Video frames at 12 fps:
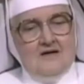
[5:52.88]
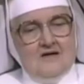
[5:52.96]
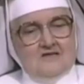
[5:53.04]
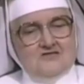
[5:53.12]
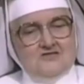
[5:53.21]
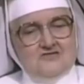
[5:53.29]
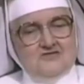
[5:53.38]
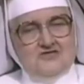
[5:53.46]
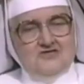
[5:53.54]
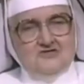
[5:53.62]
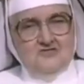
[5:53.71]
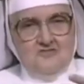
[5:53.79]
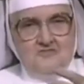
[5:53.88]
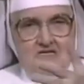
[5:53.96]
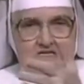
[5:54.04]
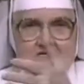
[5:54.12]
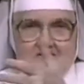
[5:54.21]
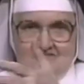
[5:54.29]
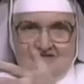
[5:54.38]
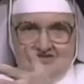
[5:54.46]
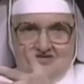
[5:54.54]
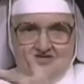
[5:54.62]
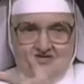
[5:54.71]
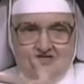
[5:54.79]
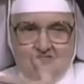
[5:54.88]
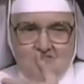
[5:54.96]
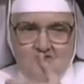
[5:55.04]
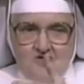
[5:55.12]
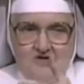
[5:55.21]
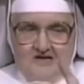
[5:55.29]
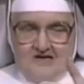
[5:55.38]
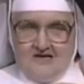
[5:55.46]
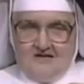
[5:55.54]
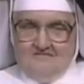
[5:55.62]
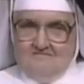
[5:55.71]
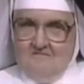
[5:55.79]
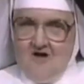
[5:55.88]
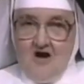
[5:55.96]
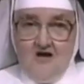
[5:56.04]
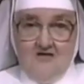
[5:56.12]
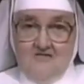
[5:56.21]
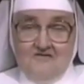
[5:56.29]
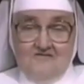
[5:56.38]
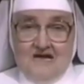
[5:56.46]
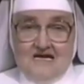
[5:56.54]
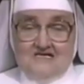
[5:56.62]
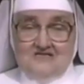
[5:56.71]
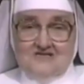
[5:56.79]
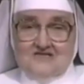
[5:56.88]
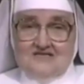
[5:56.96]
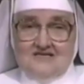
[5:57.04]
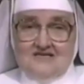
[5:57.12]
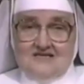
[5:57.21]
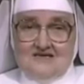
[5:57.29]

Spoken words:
you see so many of the sheep going the wrong direction.